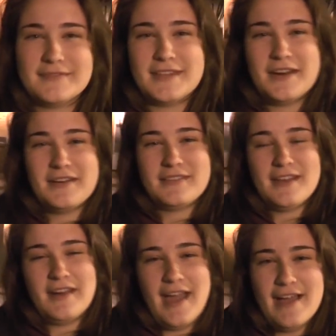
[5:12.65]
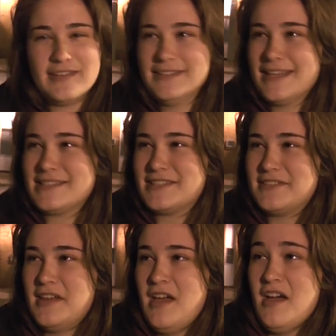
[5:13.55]
Fandango. There, there you have it. That's
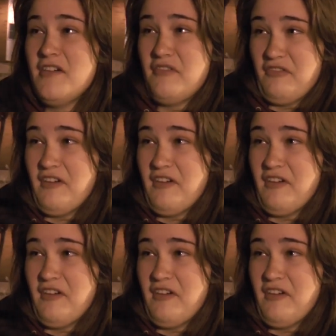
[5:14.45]
Fandango.